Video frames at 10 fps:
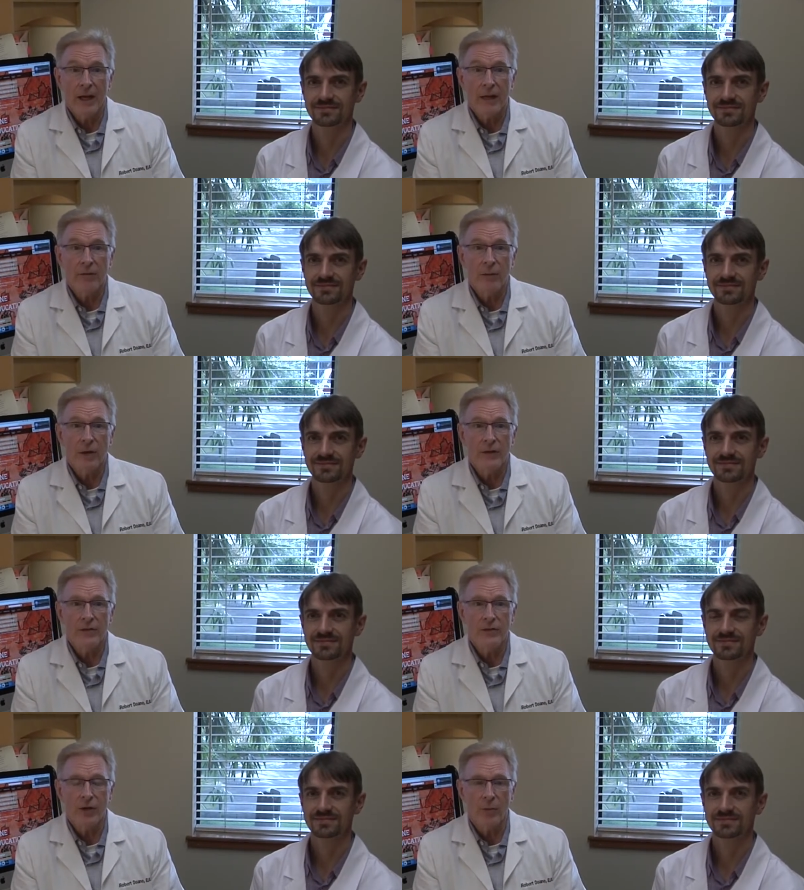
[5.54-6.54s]
Speaker 1: hi everyone,
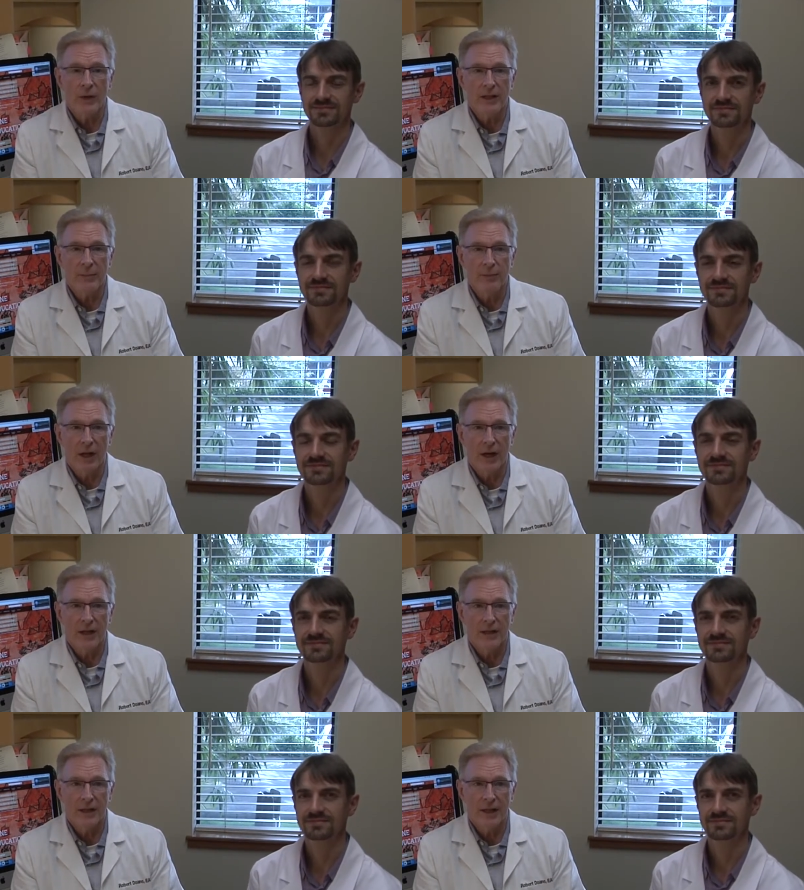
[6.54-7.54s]
this is our weekly
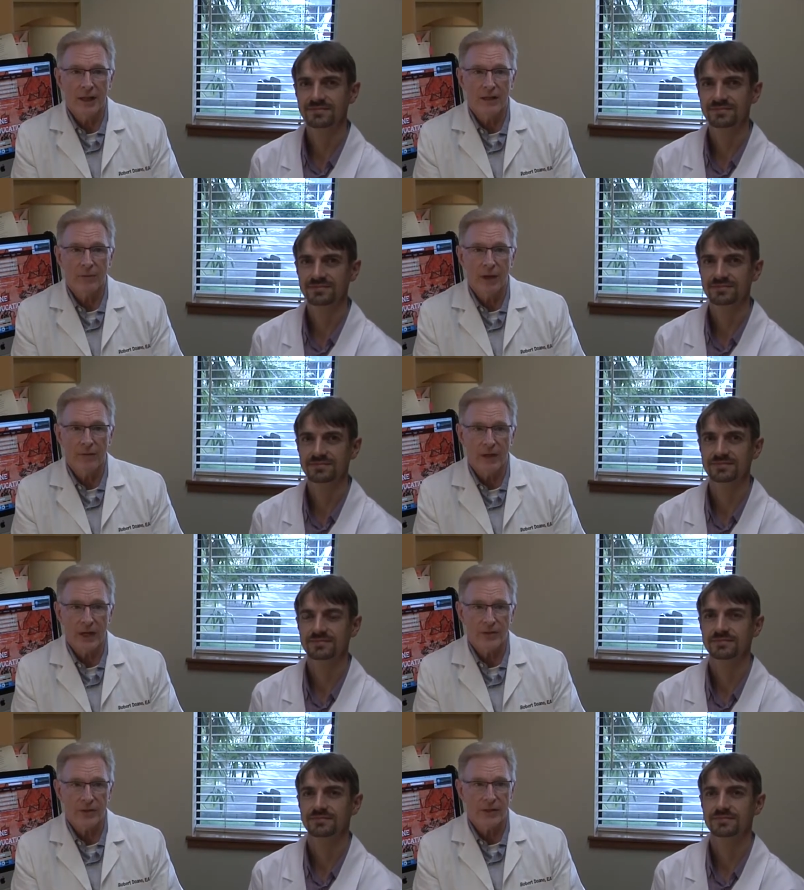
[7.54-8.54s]
blog and we have a
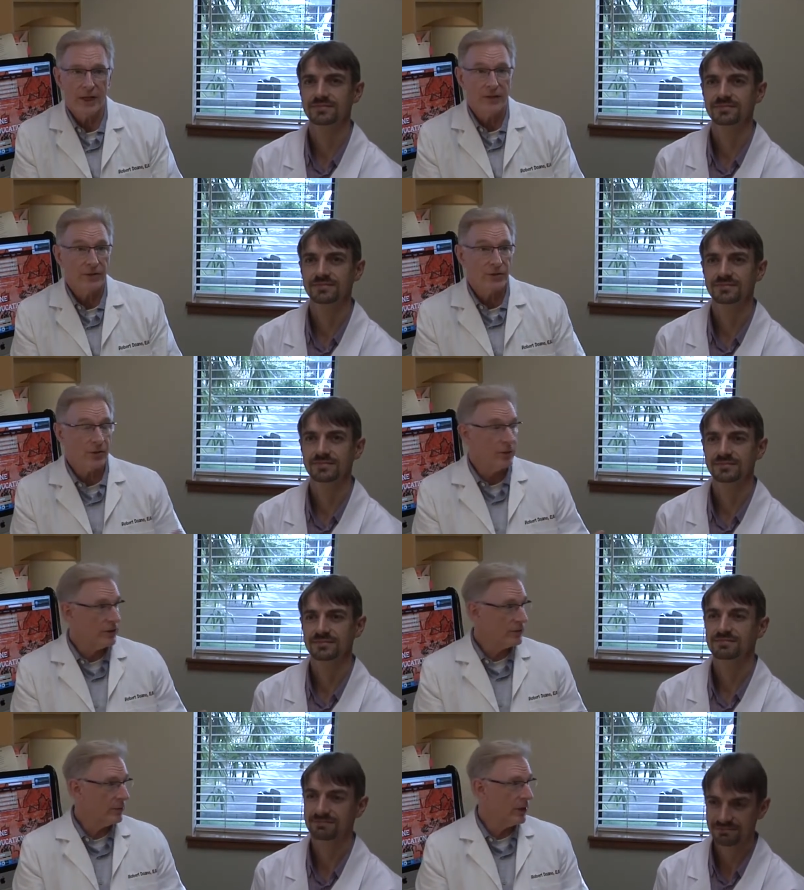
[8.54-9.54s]
guest today. This is
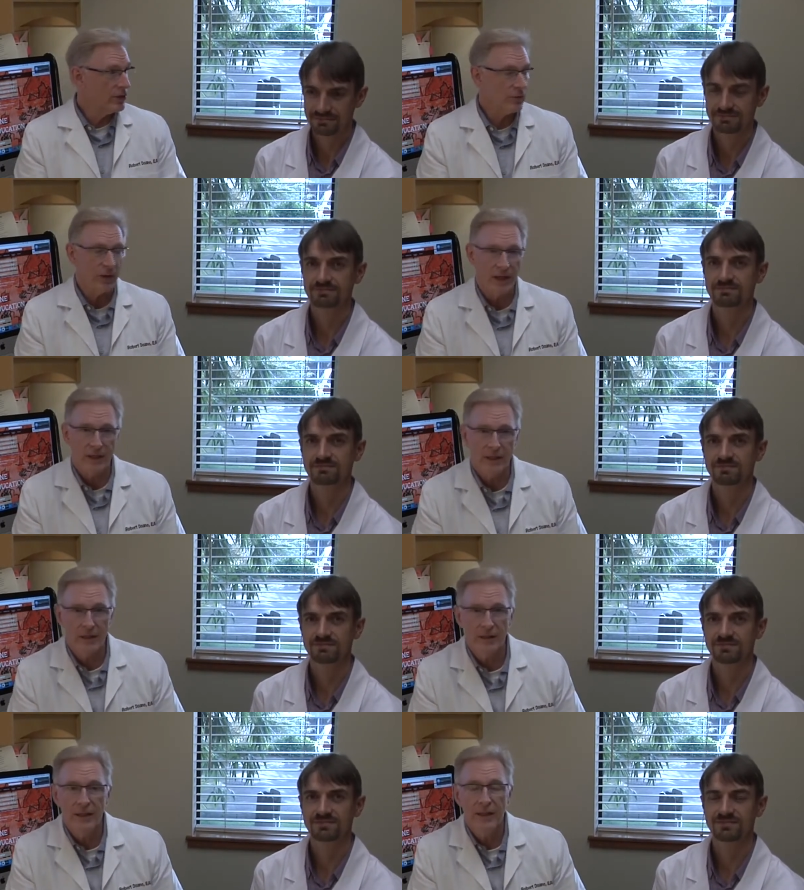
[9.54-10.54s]
Chris from
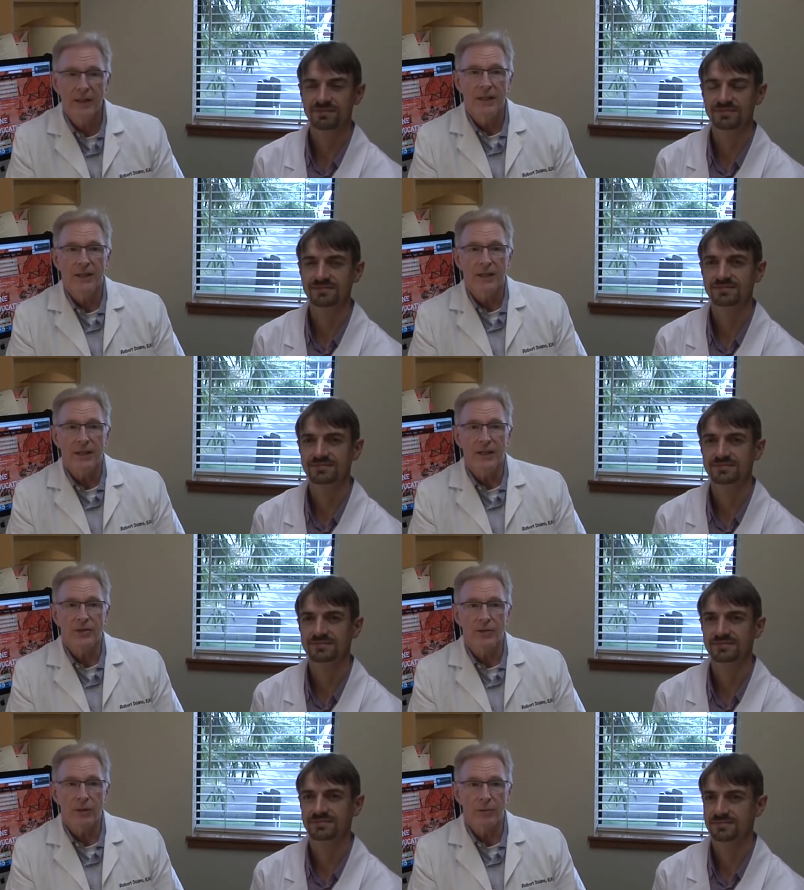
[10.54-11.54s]
Australia.
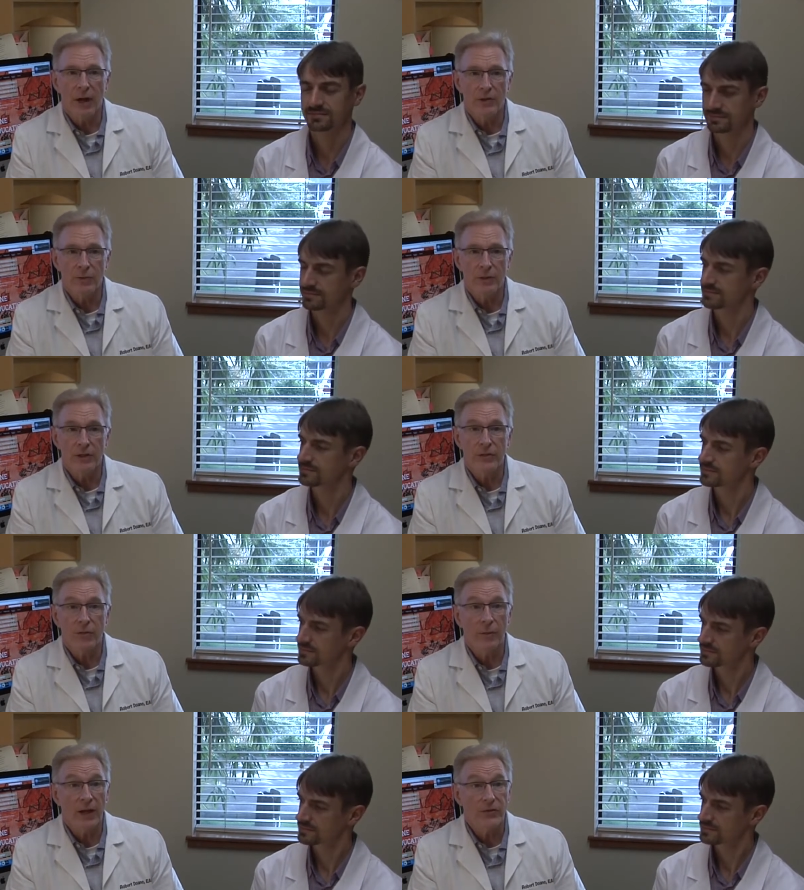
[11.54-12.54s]
He's doing rounds with us
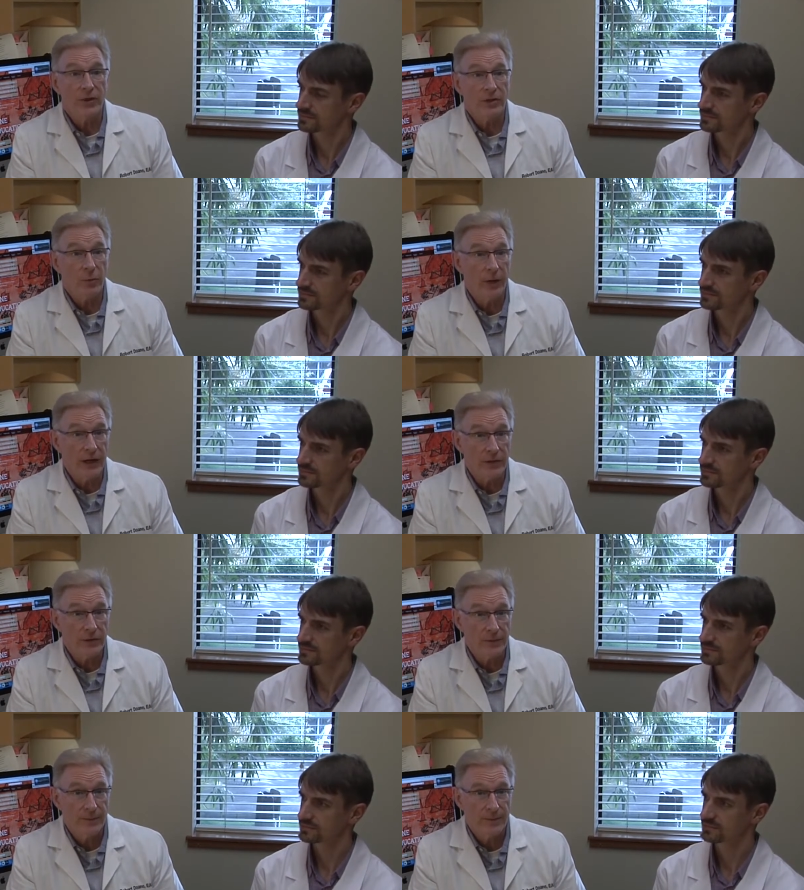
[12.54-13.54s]
for about six
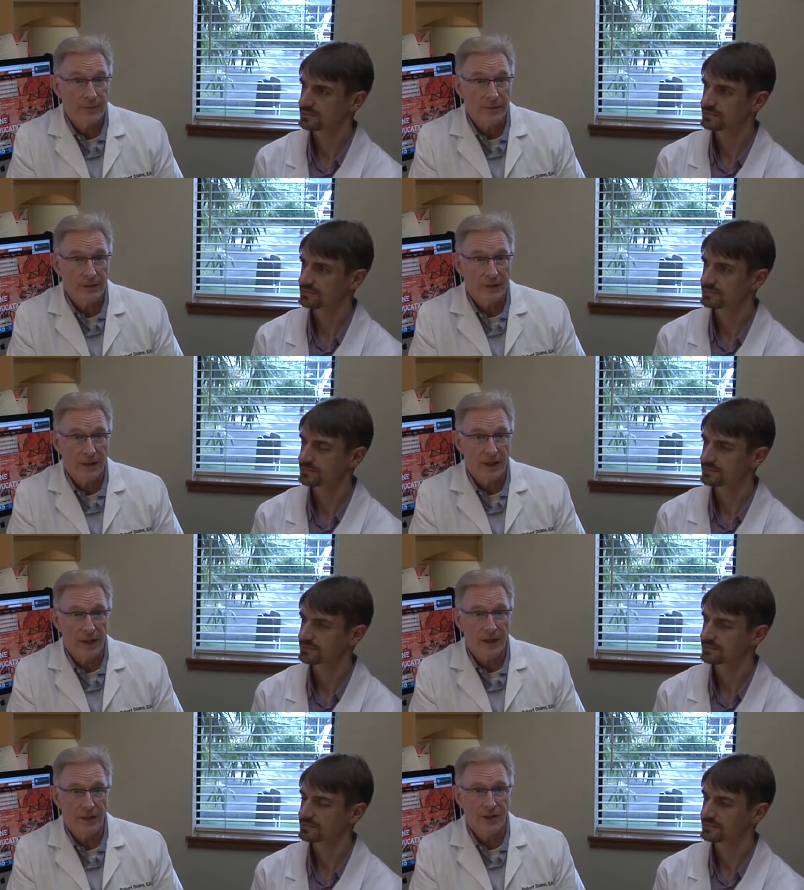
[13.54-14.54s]
weeks
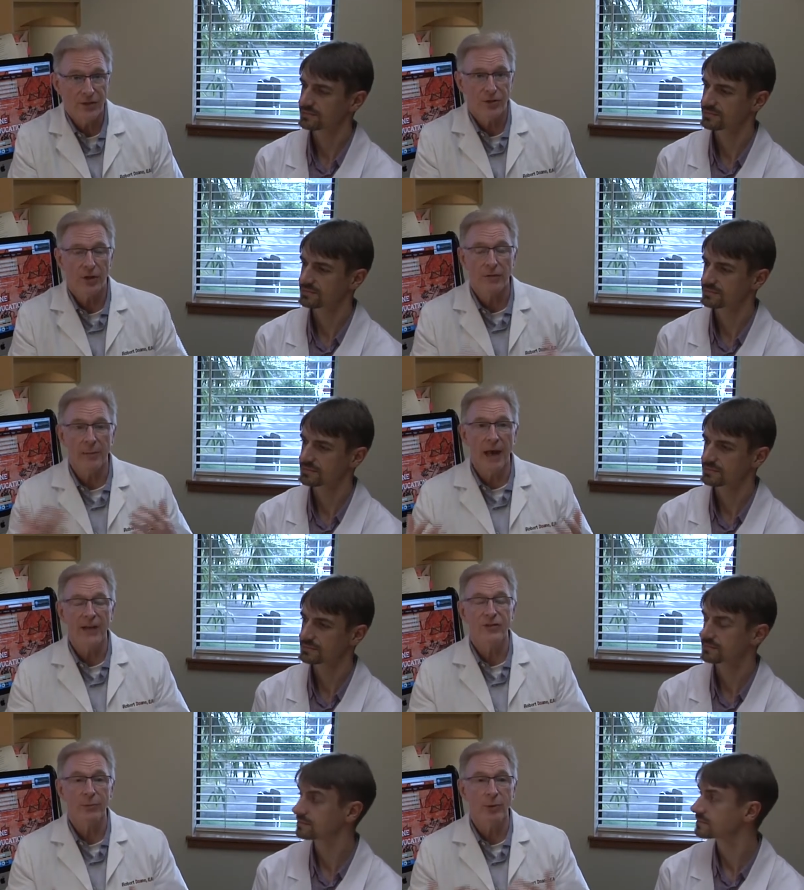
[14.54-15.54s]
and he's sort of
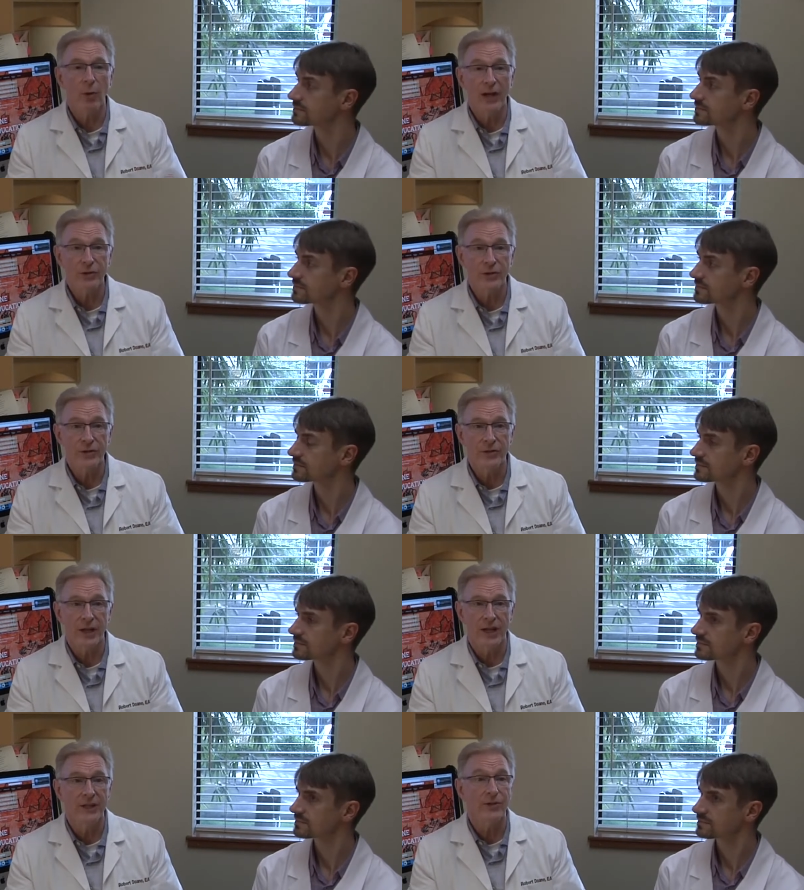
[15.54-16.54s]
amassed some
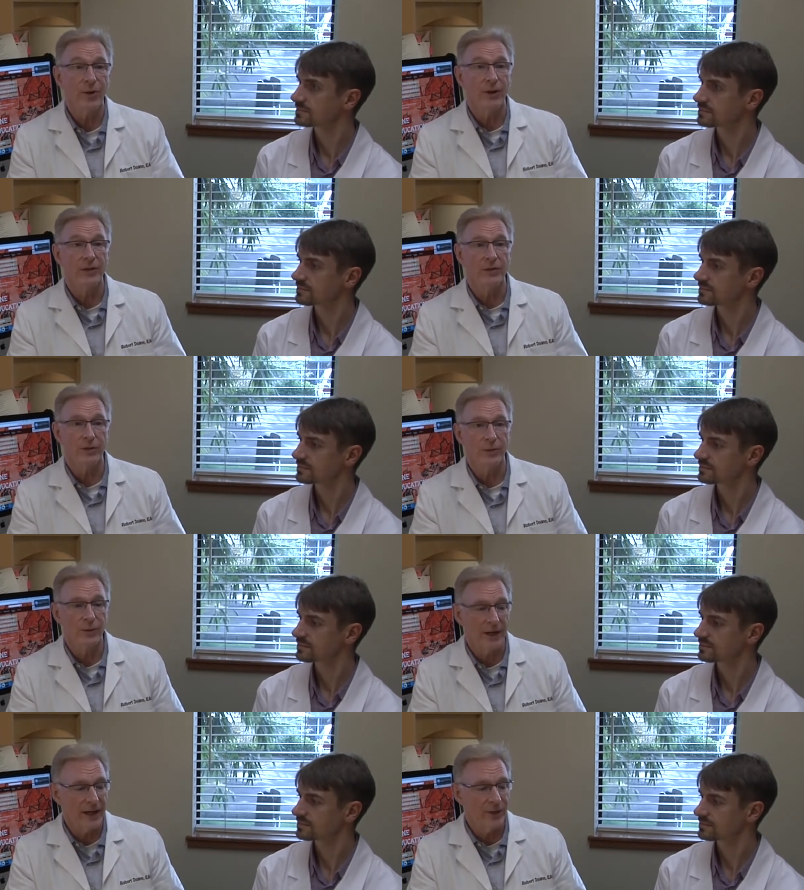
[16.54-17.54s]
questions and he's going
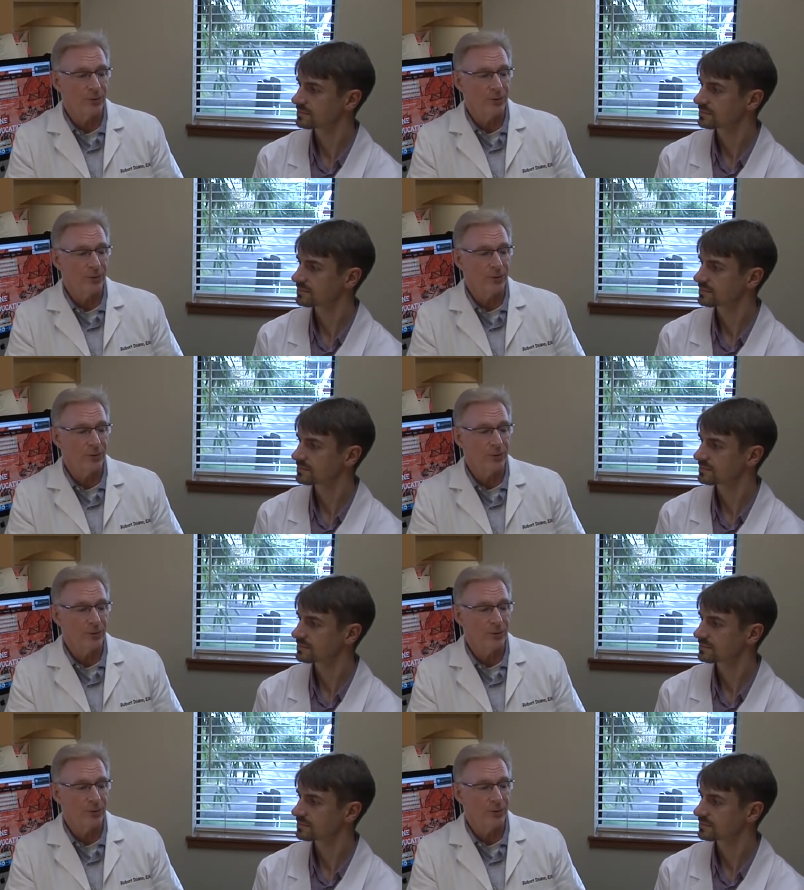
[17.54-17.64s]
to, uh, I